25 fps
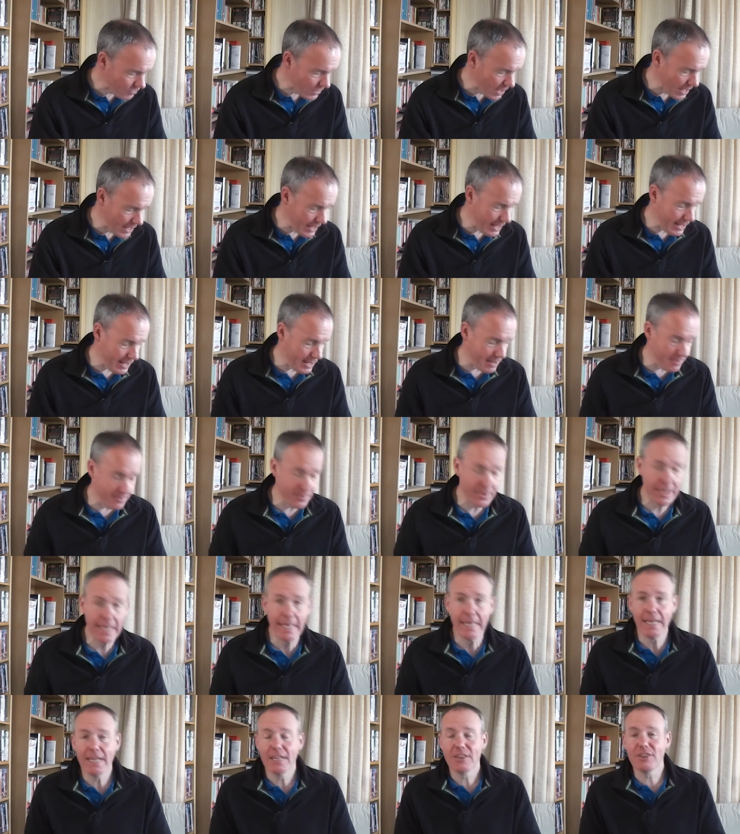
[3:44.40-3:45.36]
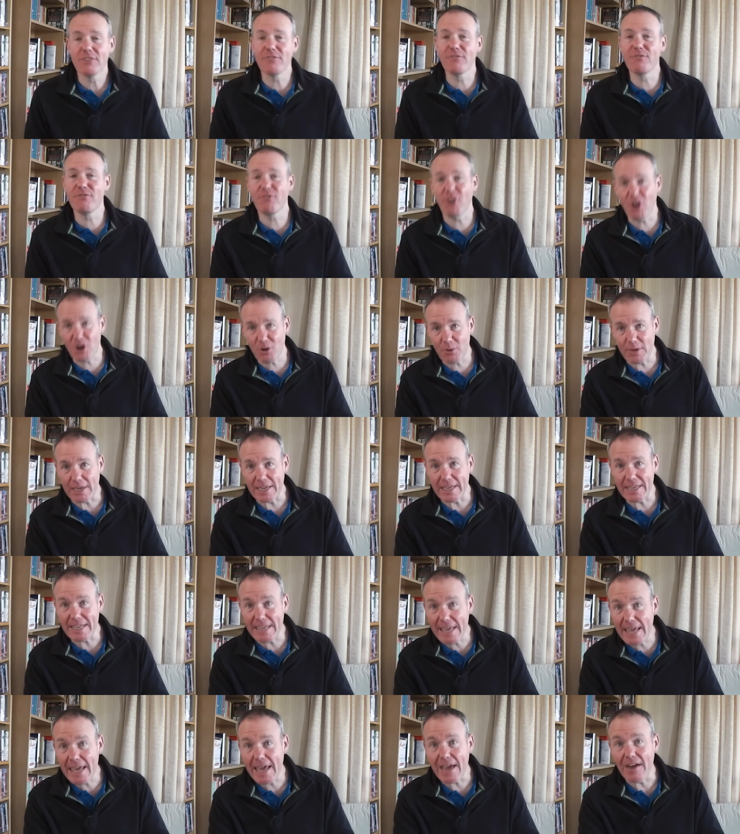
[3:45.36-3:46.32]
The following
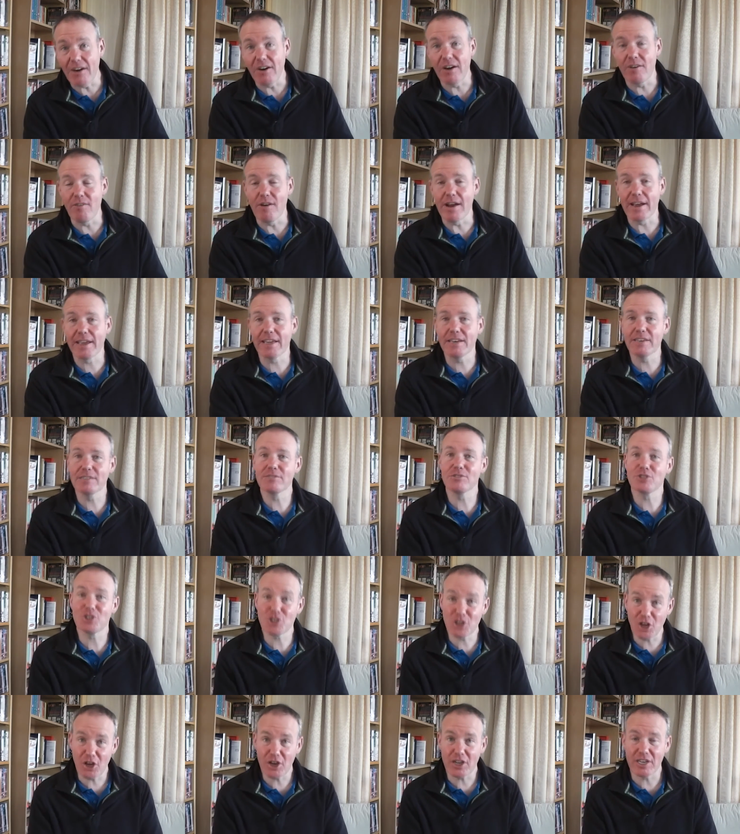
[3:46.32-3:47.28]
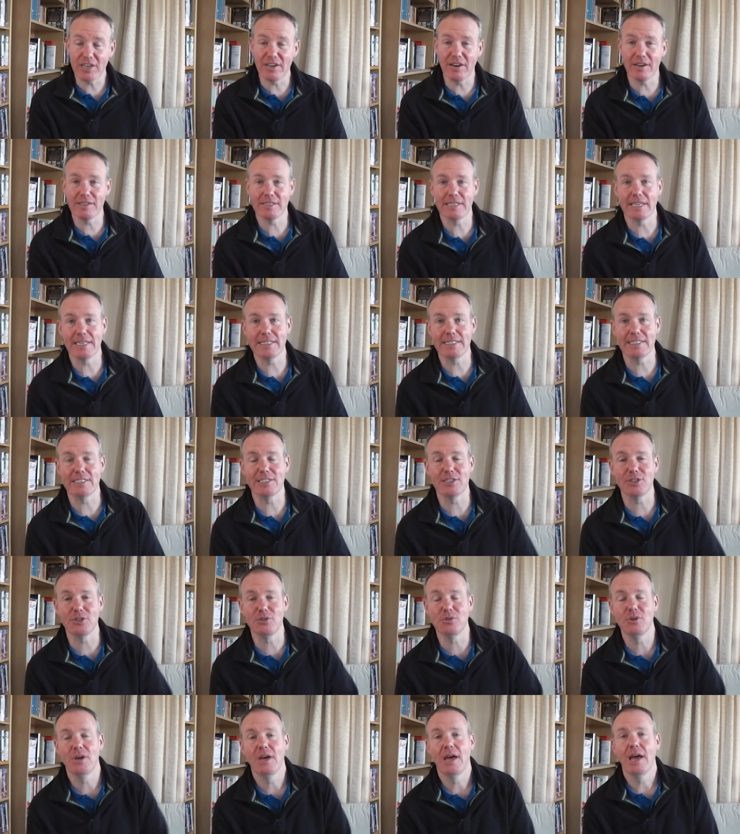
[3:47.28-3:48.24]
year, I reckon, circa
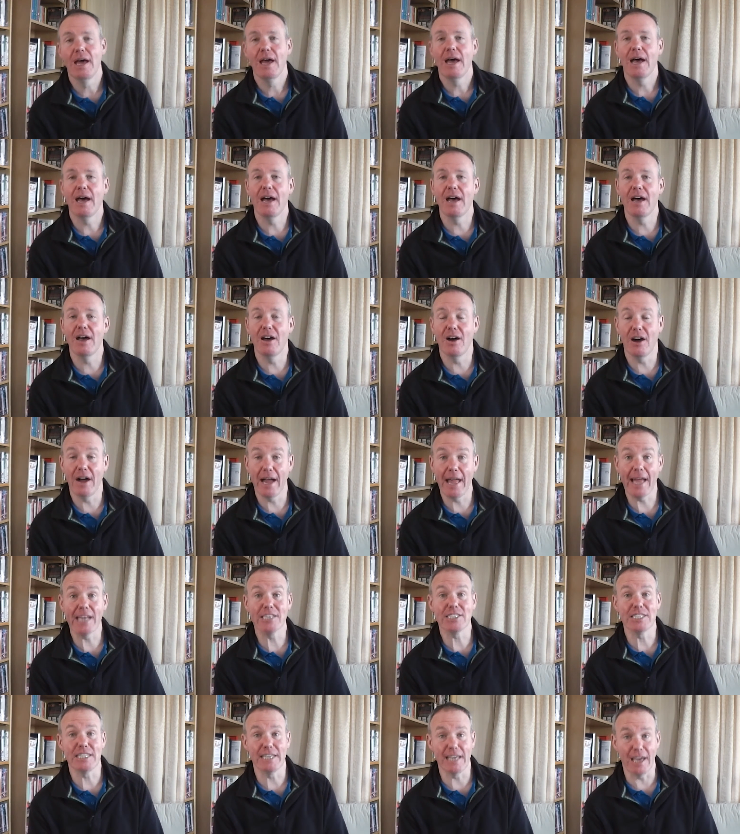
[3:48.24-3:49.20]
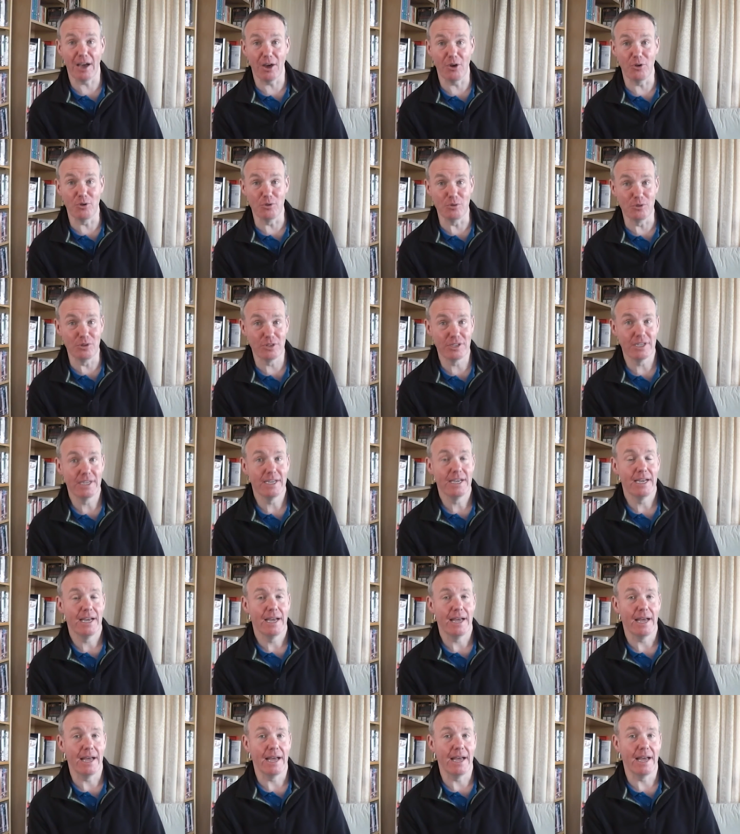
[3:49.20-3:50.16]
1982, I actually owned
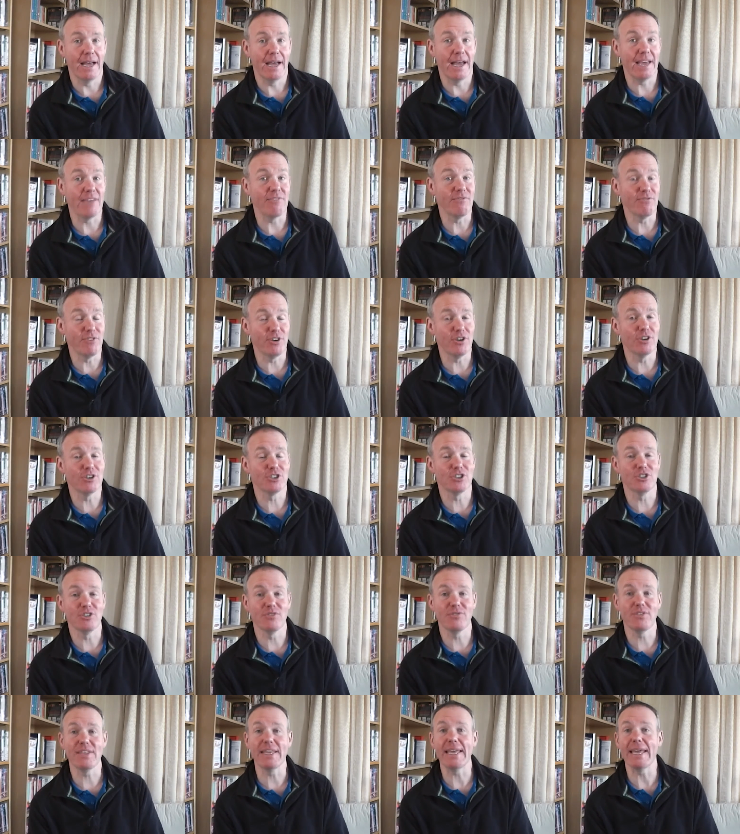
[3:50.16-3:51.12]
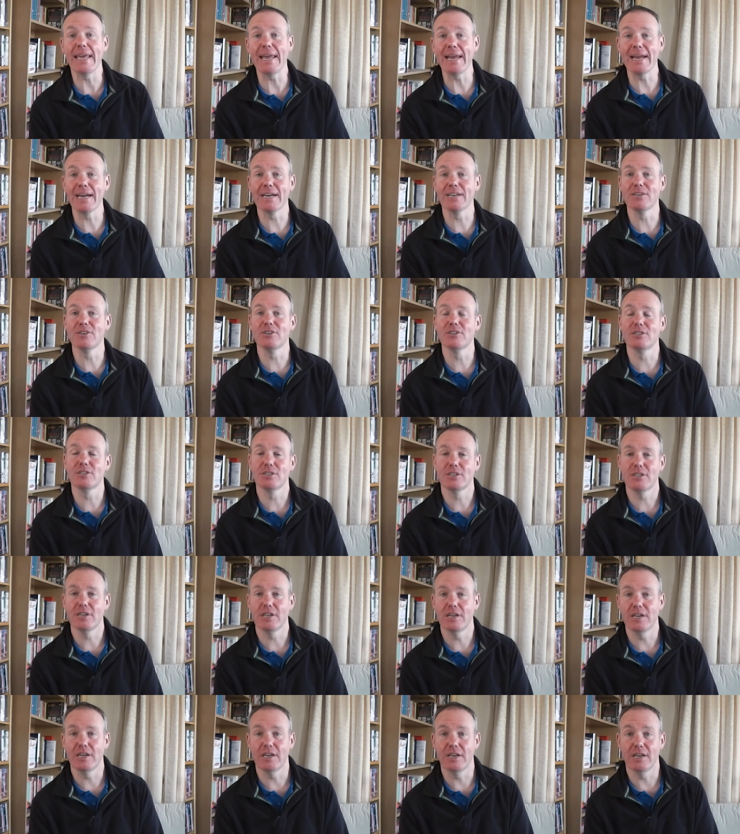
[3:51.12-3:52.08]
a version of the England
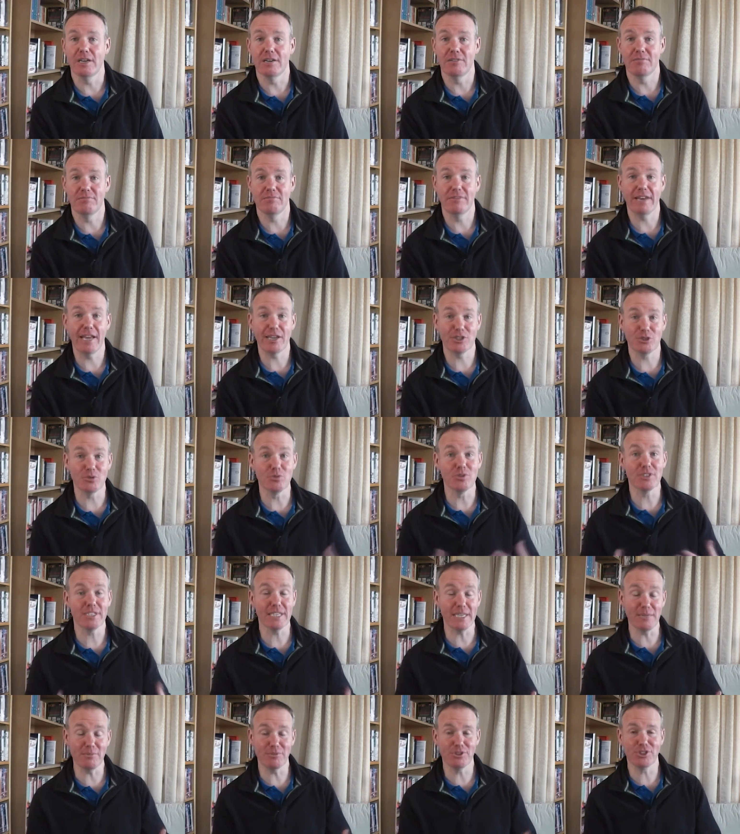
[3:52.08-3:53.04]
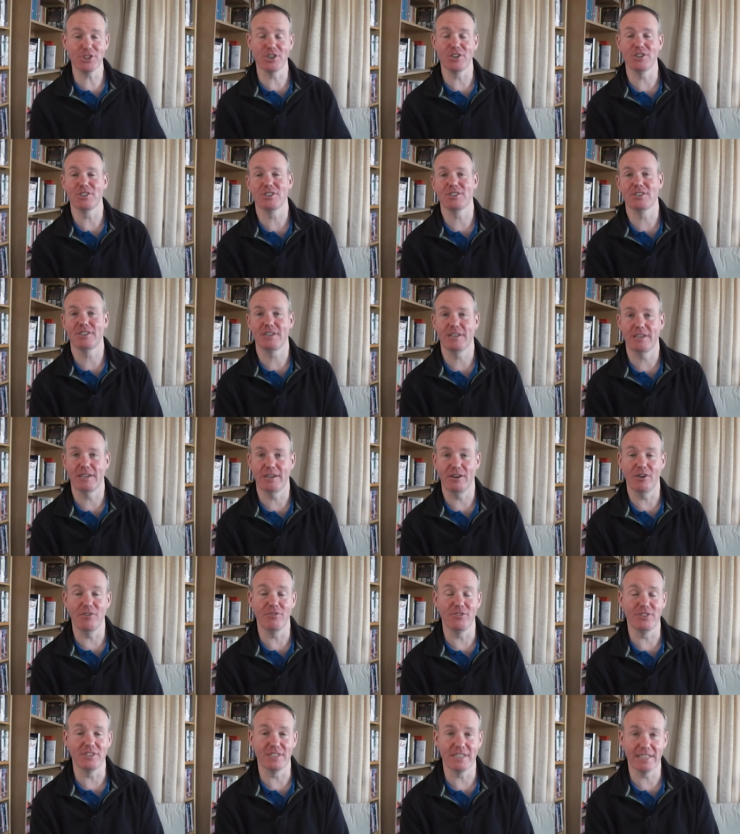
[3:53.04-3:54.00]
national team shirt
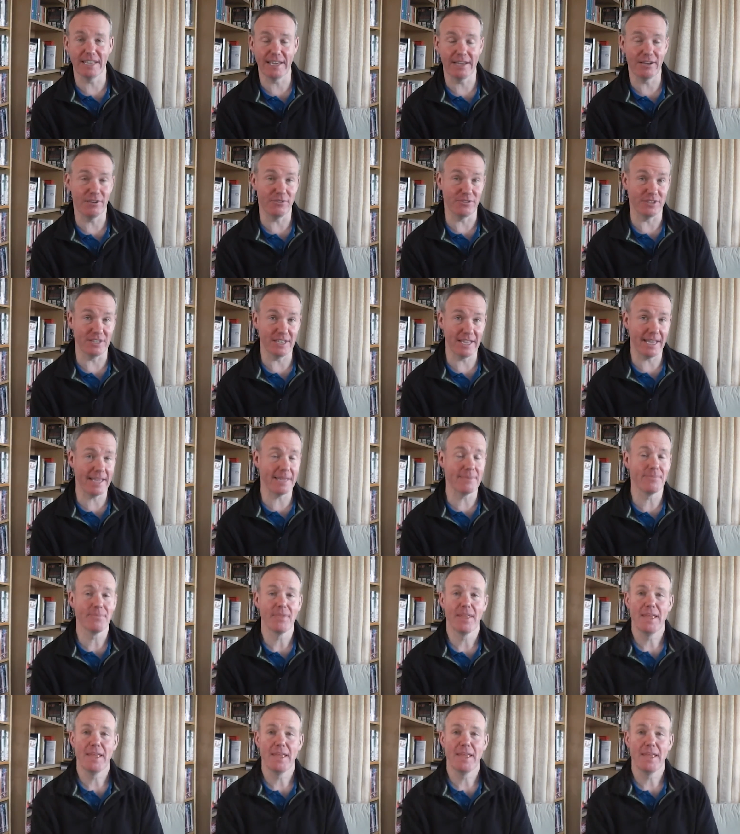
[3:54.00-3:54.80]
of the day.